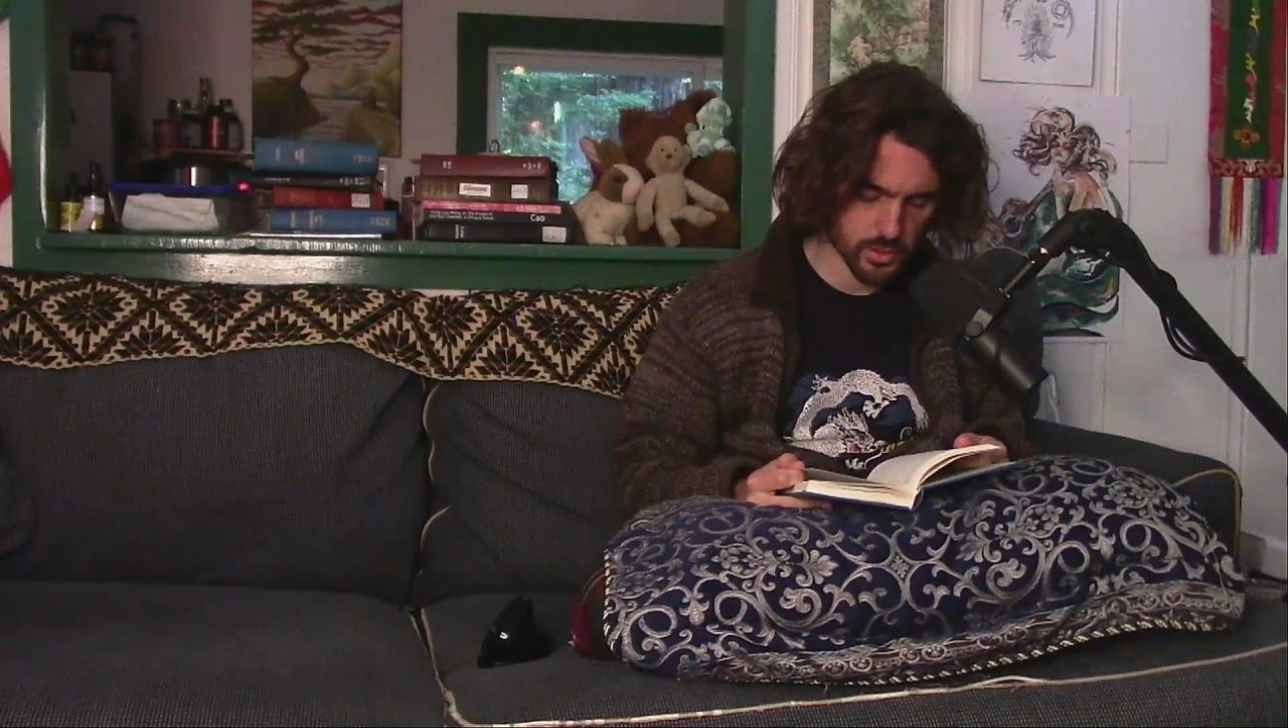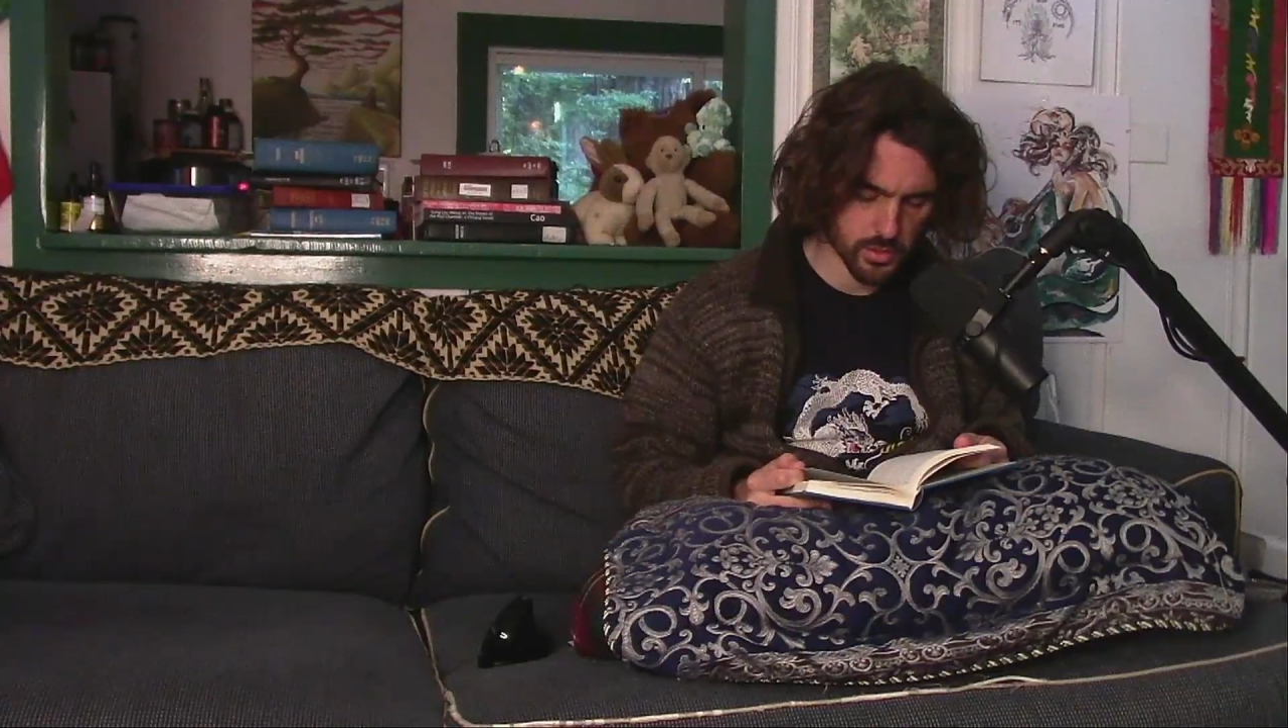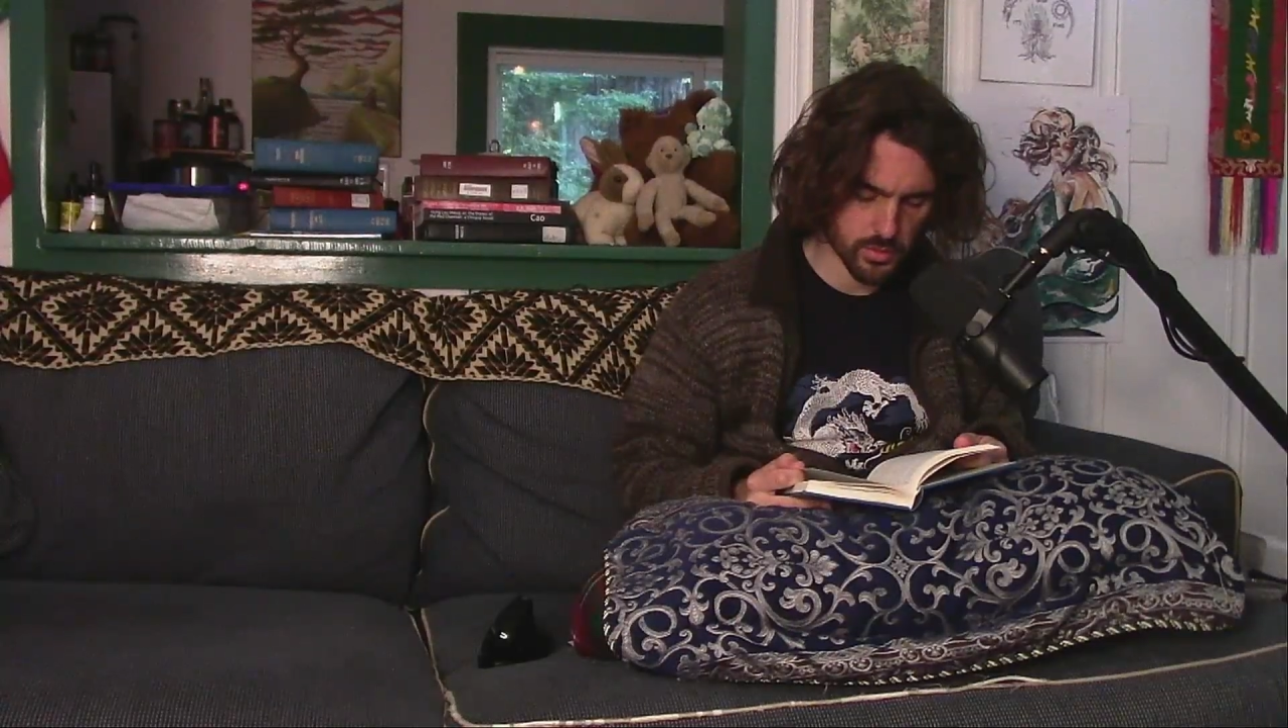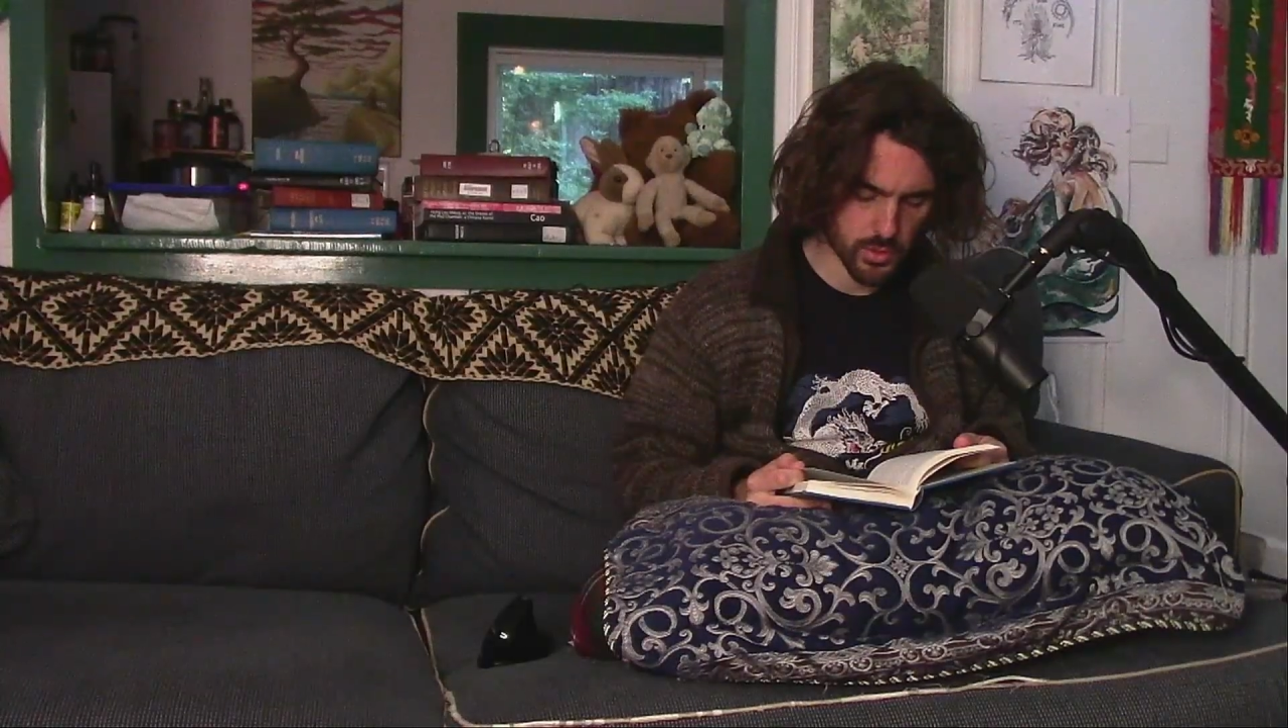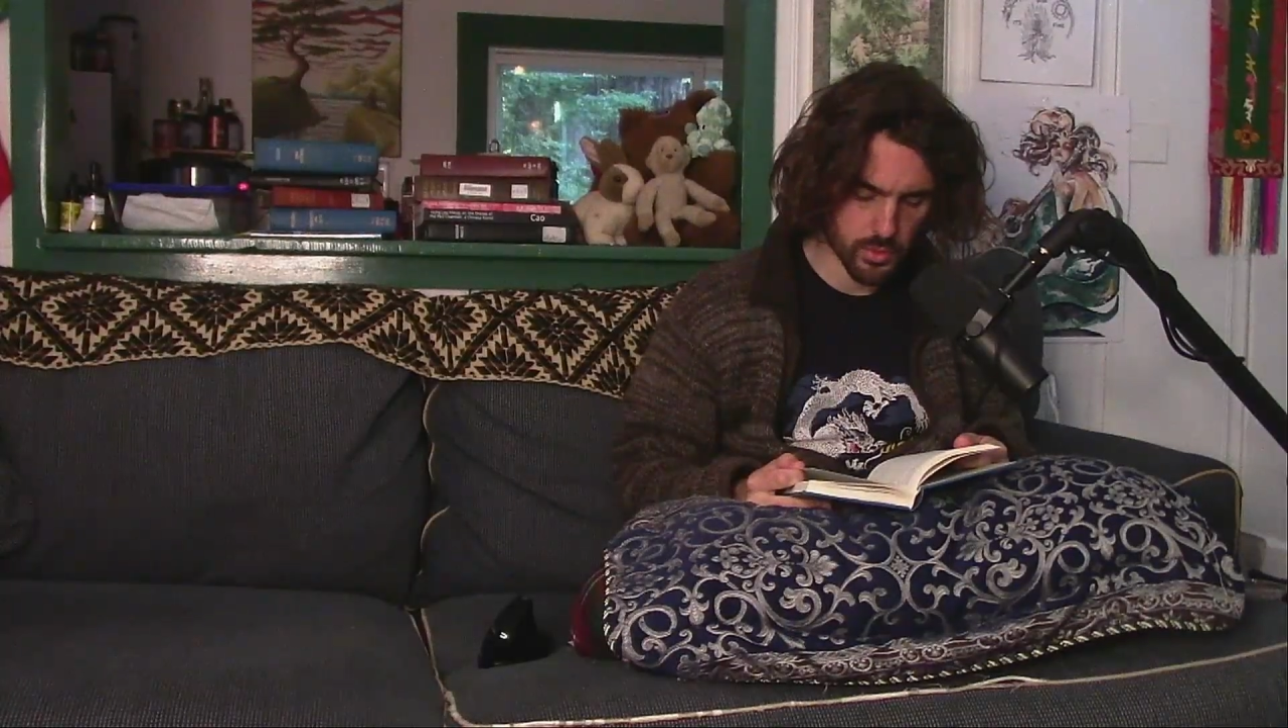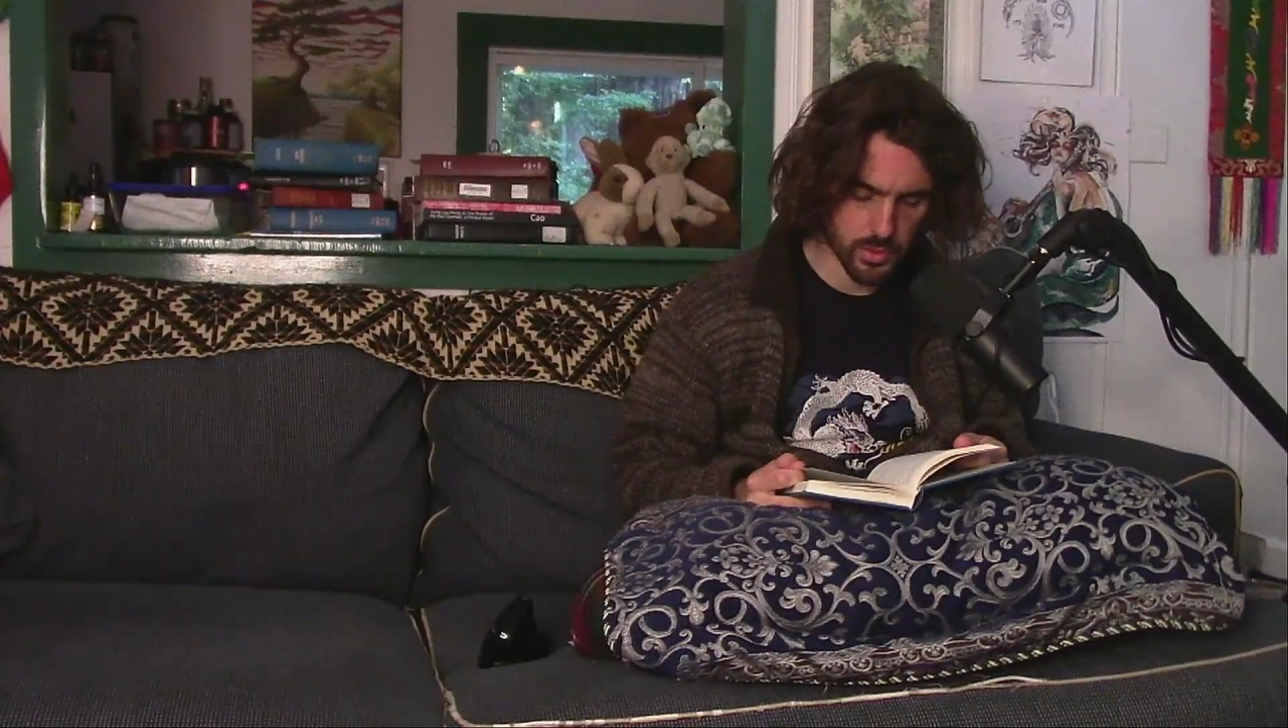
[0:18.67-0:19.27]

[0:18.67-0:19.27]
of knowing